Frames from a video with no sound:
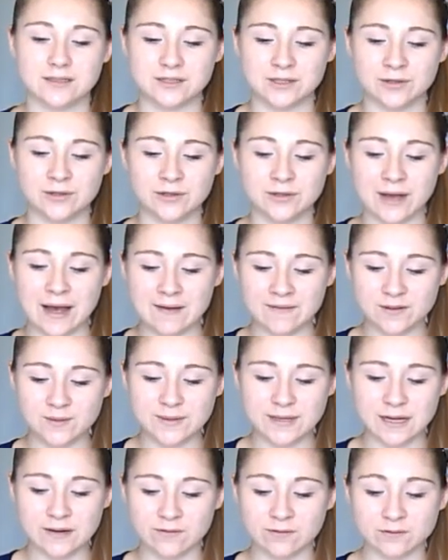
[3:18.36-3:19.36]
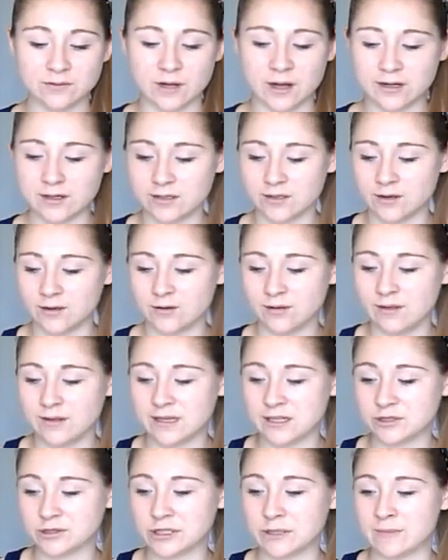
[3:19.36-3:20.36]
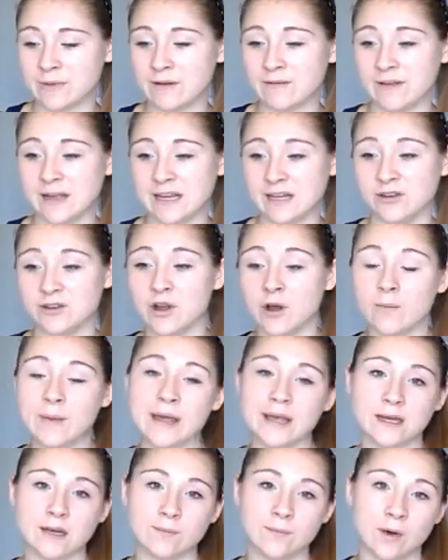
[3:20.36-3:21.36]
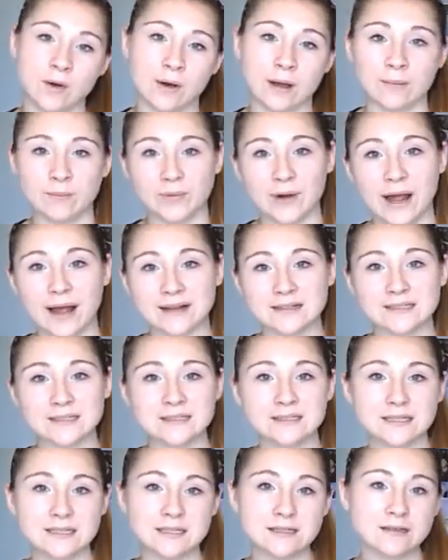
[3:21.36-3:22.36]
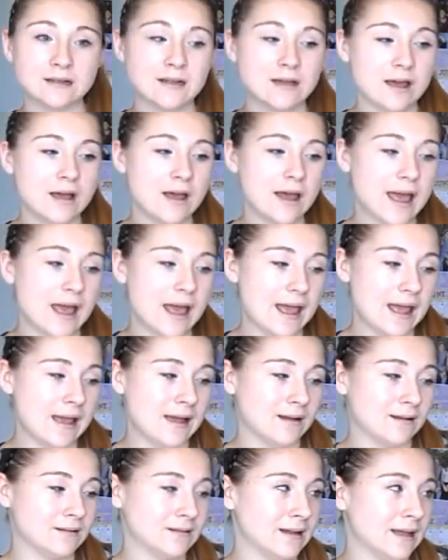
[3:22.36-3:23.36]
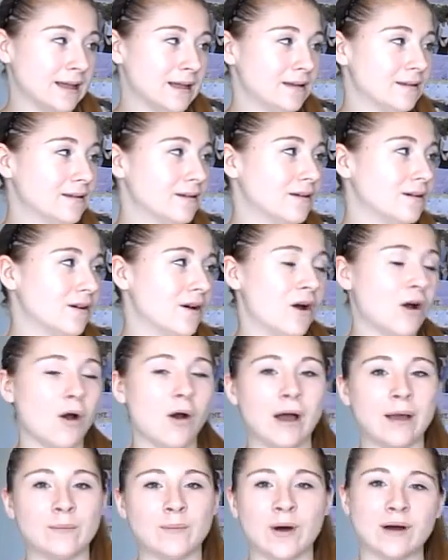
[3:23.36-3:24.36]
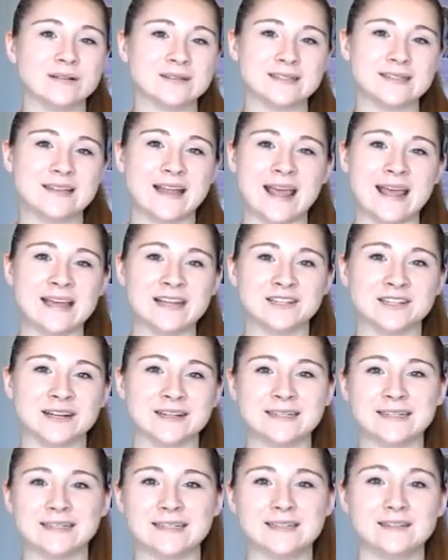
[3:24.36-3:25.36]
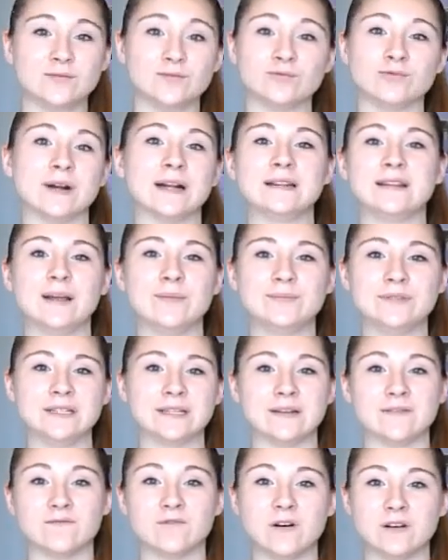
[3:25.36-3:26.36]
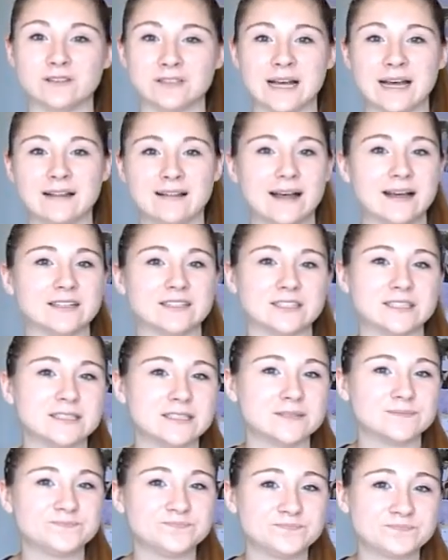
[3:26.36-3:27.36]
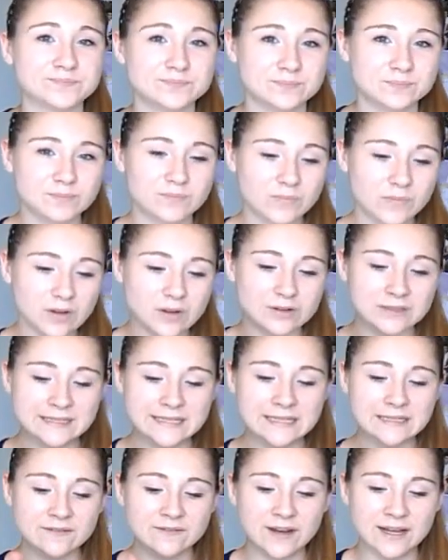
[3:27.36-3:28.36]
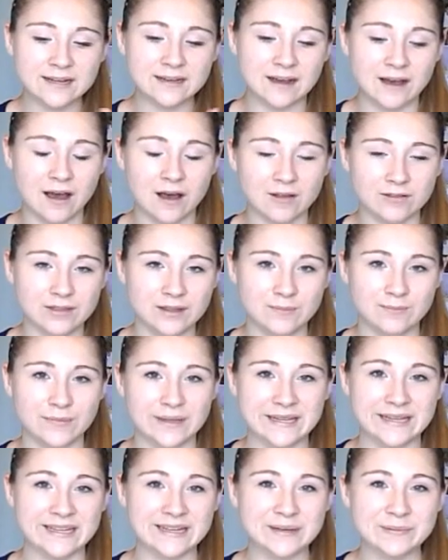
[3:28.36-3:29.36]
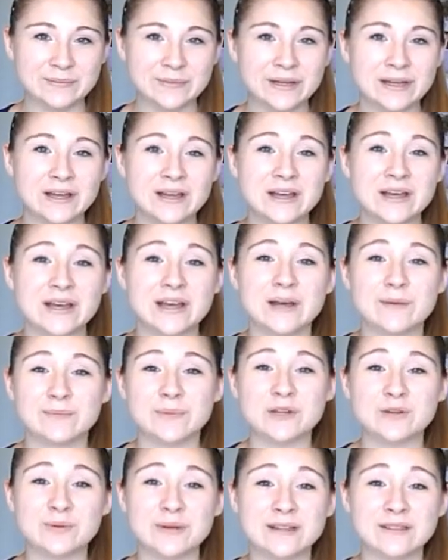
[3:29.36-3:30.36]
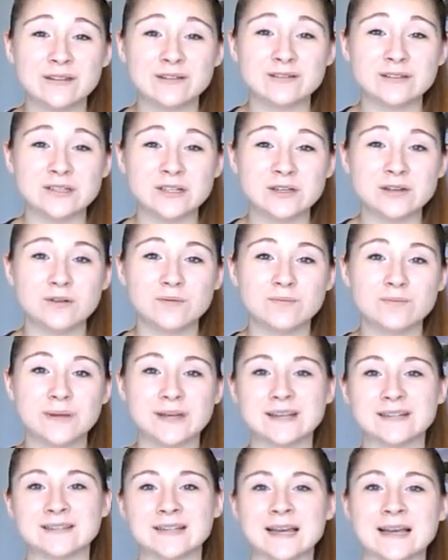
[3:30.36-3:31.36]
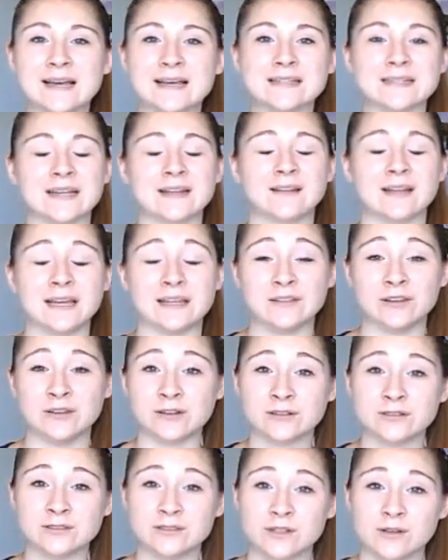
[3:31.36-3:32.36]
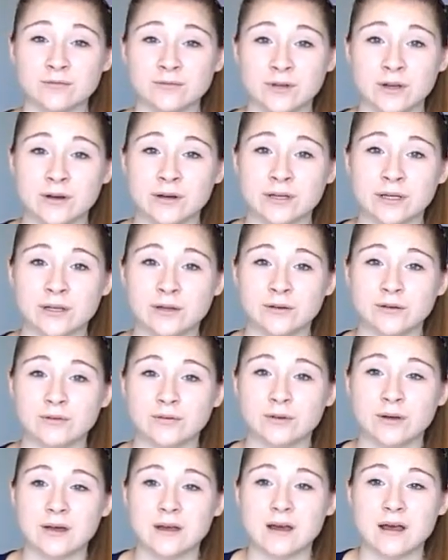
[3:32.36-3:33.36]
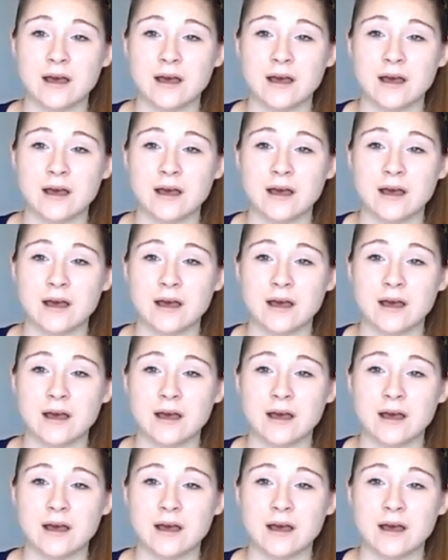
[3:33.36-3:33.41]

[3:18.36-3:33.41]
so you have to be careful not to go to the extreme of no makeup while I'm practicing, and oh, I'm on stage, I need red lipstick and false eyelashes. So you need to find a healthy medium between those two, because like I said, the girls don't know you.